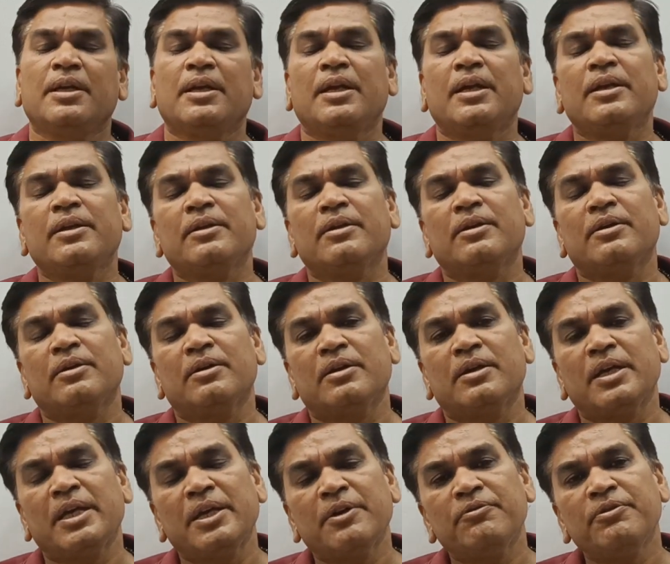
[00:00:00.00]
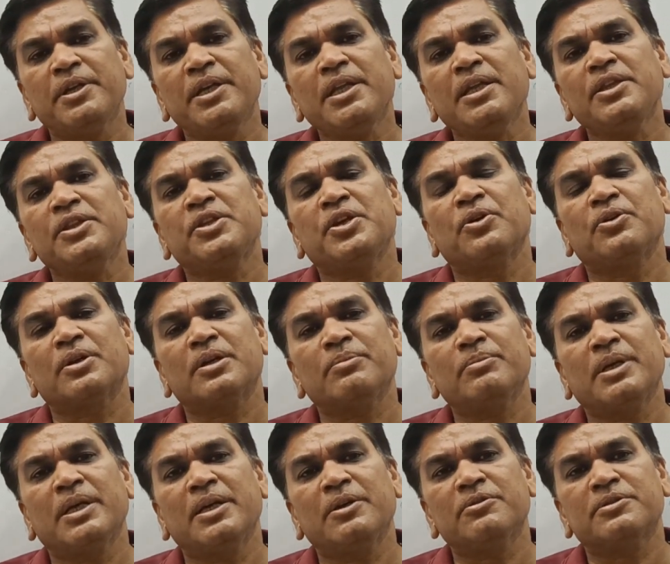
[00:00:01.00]
And every
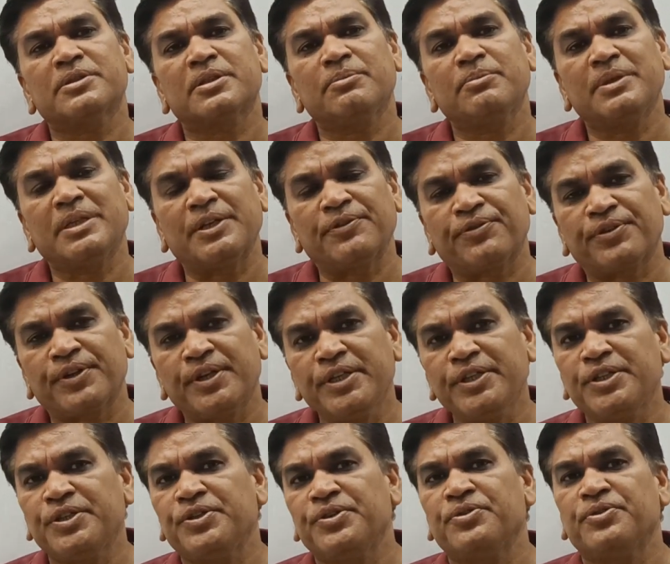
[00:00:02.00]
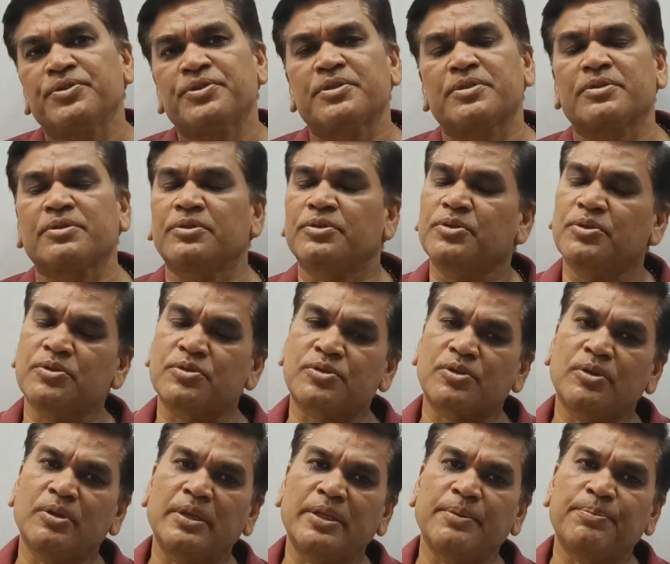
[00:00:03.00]
theorem have some different use to
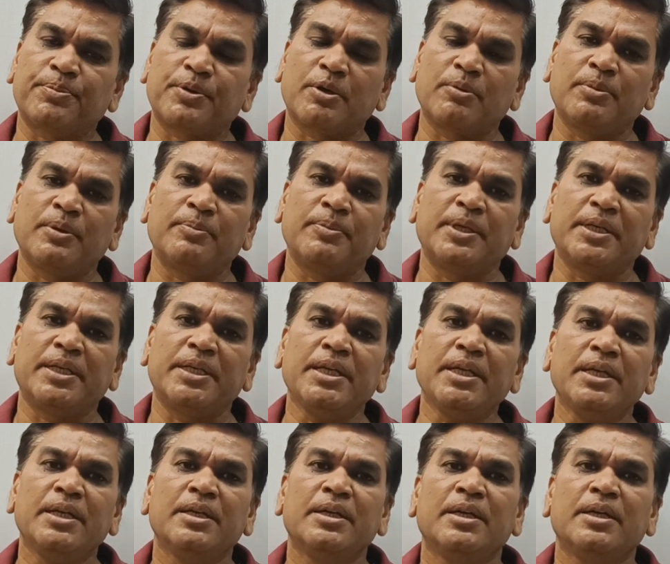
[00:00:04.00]
solve the probability.